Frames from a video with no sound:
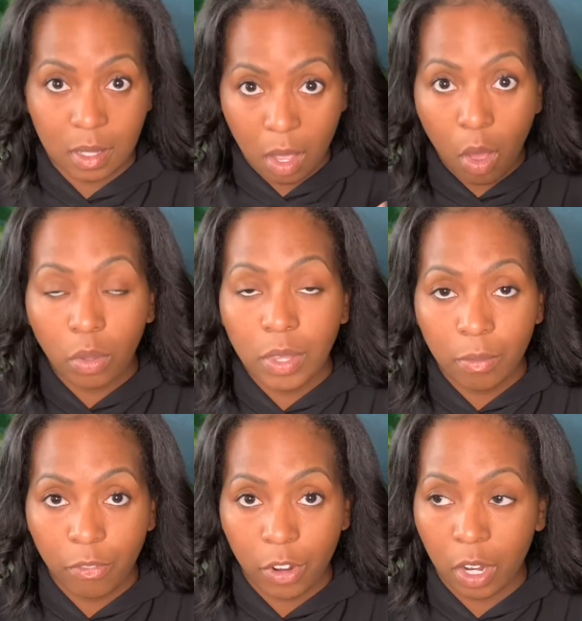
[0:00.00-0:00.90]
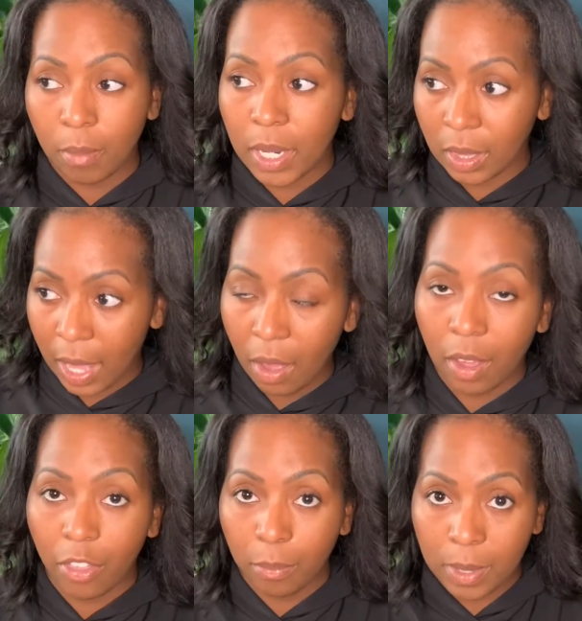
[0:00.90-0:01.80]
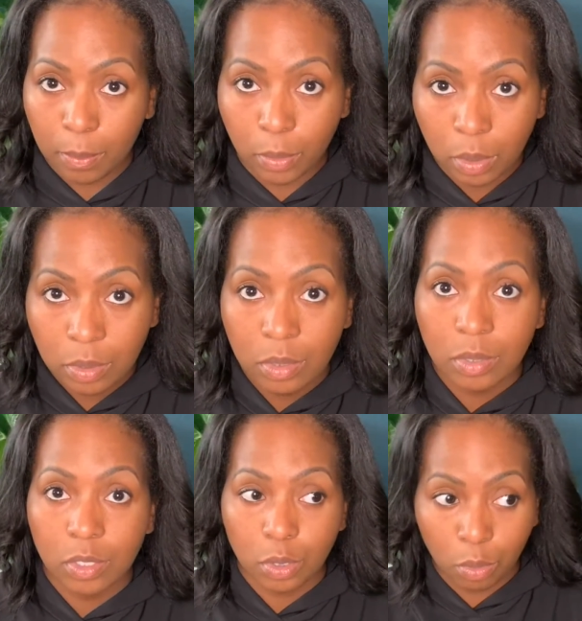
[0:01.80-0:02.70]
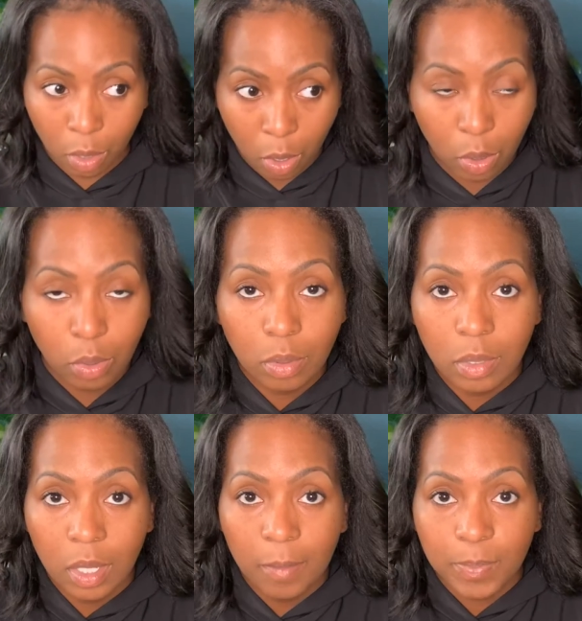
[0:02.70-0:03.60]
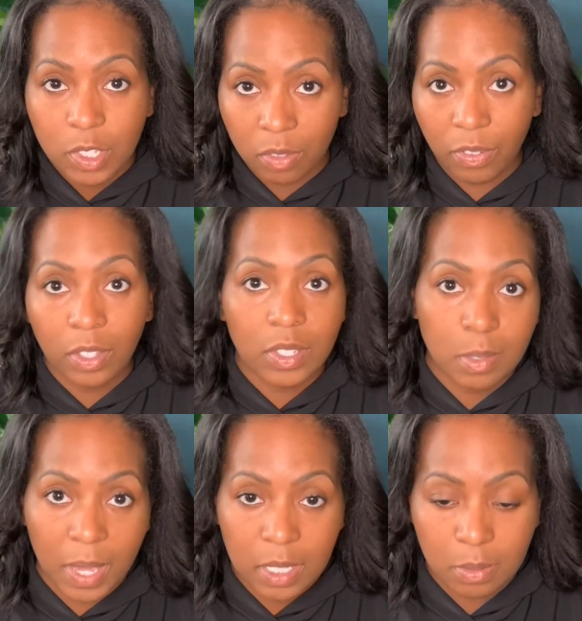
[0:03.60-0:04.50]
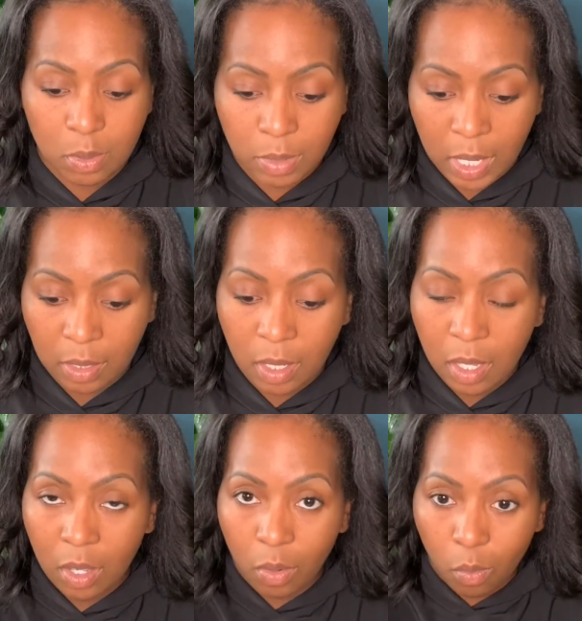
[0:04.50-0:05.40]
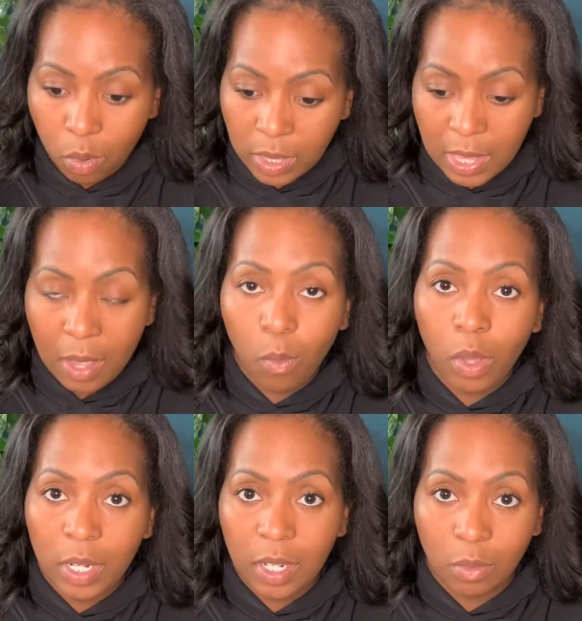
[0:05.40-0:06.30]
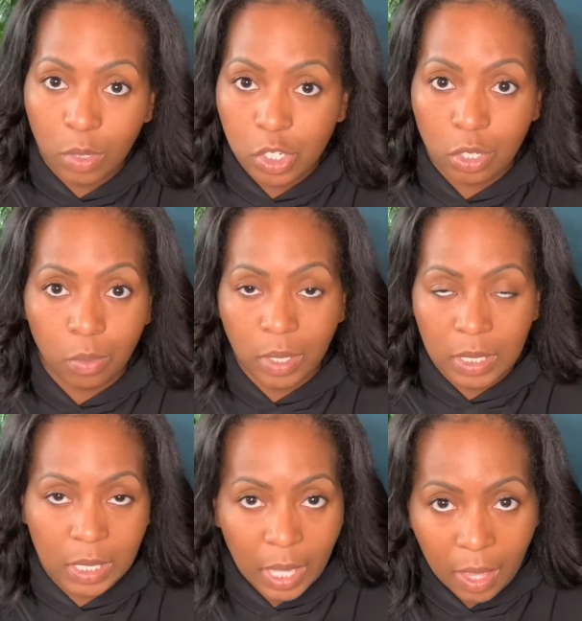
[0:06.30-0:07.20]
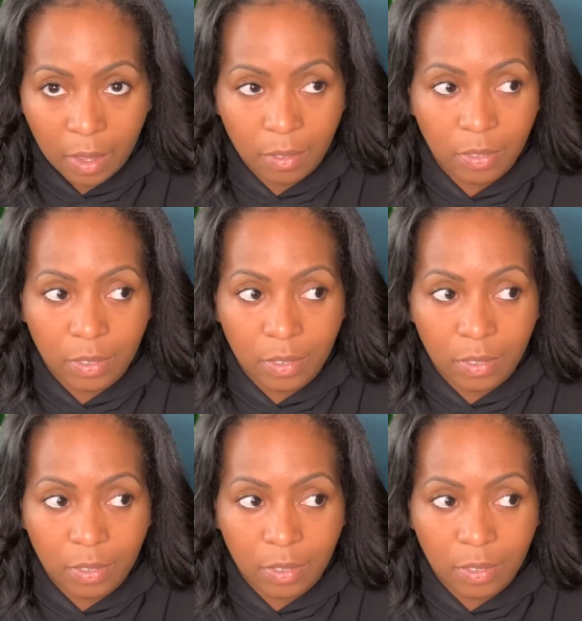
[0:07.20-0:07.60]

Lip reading: hold them firm and allow other people to grow, to fill the space between what they wanted and what you're willing to give,